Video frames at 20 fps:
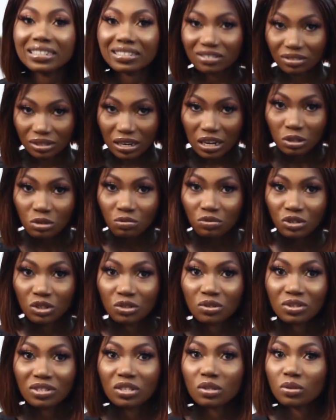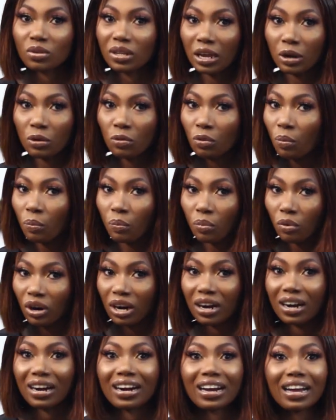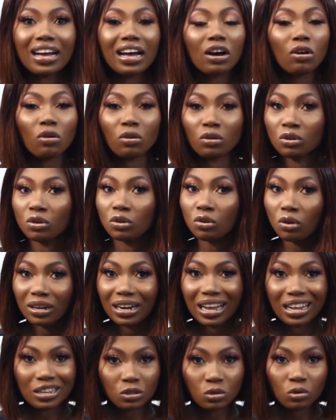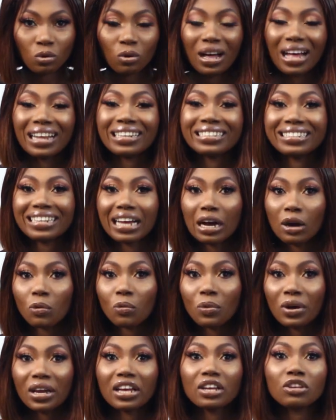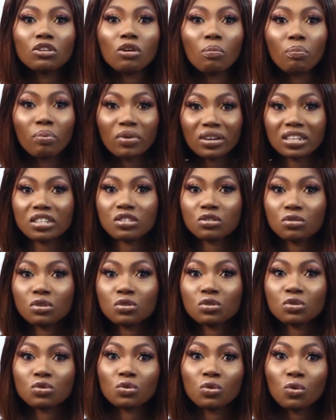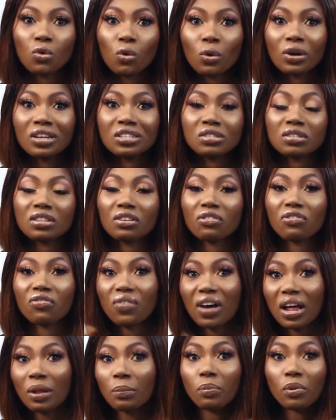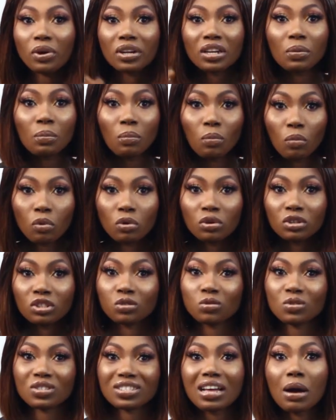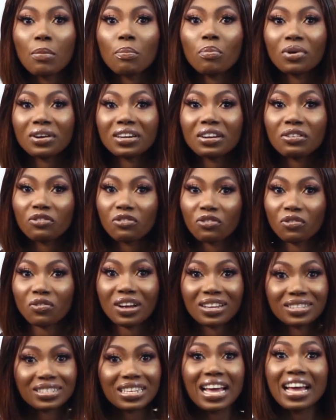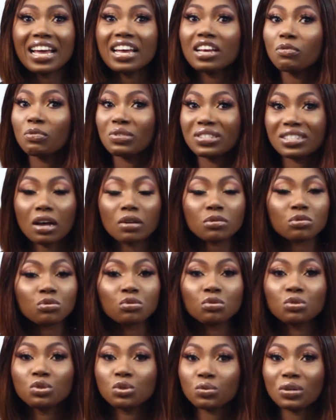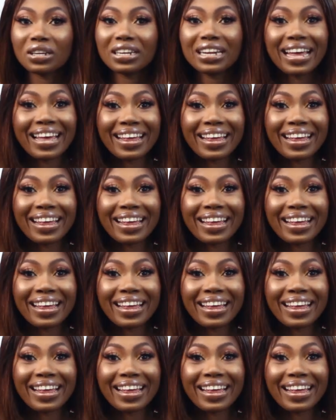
try to reduce it to like 1 burger or none at all, and that way your body is going to go into the fat burning mode to start burning fat without you doing